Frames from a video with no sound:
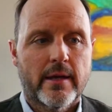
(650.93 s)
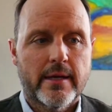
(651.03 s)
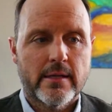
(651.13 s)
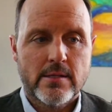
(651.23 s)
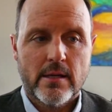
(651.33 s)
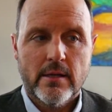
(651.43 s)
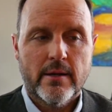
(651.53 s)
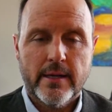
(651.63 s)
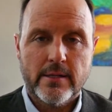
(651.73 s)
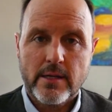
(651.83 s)
is
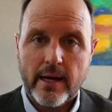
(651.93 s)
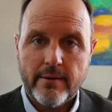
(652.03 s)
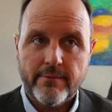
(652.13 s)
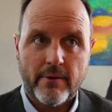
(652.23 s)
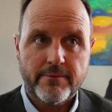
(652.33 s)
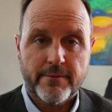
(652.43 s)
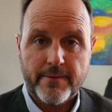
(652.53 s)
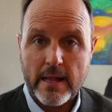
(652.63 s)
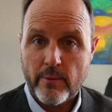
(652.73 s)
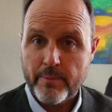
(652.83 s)
kind of to
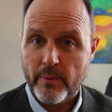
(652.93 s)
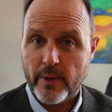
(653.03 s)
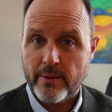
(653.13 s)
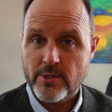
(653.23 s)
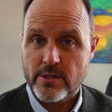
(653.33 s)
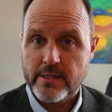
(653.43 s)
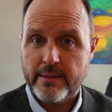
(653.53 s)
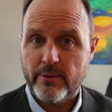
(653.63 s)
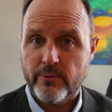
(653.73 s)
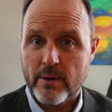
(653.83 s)
follow up on what I was just
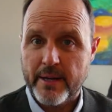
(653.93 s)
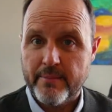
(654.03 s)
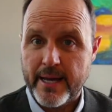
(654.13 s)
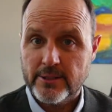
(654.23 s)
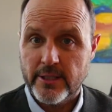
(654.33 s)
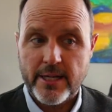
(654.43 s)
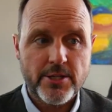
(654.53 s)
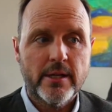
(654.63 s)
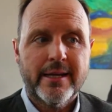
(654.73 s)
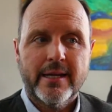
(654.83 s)
saying before about
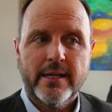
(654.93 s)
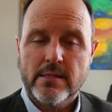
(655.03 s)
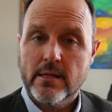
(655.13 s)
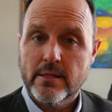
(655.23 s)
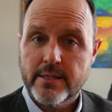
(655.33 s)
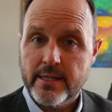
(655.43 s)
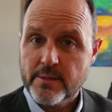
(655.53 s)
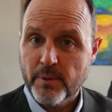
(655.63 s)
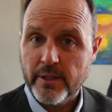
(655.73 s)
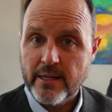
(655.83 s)
imagination, is
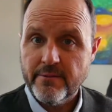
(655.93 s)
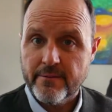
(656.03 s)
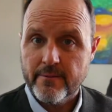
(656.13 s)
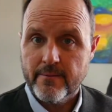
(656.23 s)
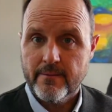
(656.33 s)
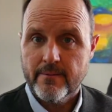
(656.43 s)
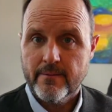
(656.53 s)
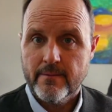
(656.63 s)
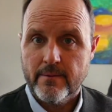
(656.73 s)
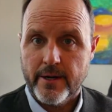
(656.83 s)
disbelief,
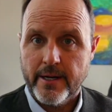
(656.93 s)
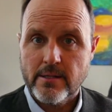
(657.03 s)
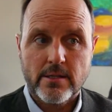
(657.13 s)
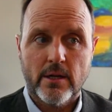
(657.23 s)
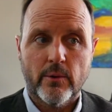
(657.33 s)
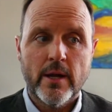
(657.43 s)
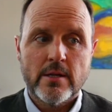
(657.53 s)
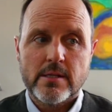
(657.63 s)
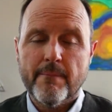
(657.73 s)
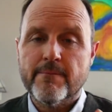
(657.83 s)
right? So
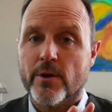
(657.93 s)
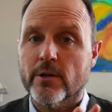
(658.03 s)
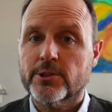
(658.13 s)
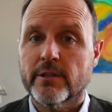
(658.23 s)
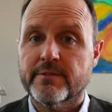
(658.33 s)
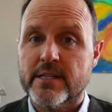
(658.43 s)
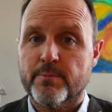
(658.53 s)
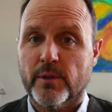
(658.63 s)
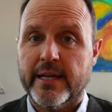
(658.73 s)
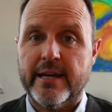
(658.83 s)
some version of
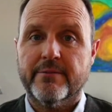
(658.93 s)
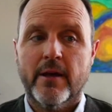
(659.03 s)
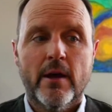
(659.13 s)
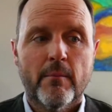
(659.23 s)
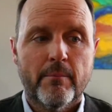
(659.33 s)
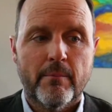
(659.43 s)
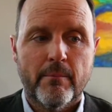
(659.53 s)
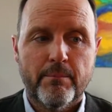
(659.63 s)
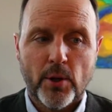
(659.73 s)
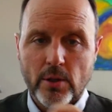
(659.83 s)
disbelief
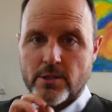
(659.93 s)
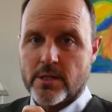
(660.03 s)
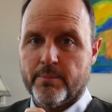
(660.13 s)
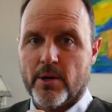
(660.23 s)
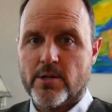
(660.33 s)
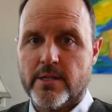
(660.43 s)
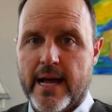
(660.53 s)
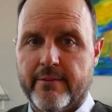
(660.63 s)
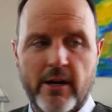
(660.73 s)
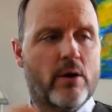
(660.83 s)
pulls the person
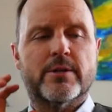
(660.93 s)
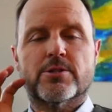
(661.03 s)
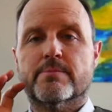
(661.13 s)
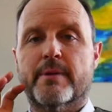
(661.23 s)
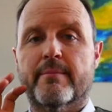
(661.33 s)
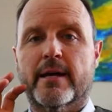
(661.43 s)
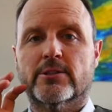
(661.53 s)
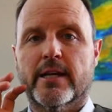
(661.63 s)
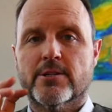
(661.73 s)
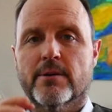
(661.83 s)
out of it. Oh, it's just my
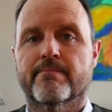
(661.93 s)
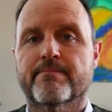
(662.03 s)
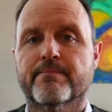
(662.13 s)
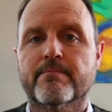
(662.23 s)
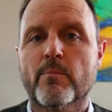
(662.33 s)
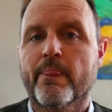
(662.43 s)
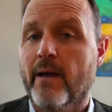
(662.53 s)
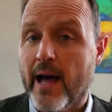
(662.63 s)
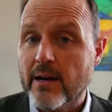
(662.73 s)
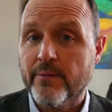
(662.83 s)
imagination.
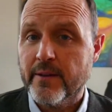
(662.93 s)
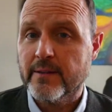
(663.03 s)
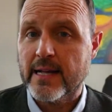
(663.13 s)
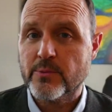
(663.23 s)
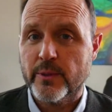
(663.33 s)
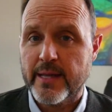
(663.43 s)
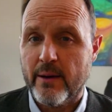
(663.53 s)
I don't think that's what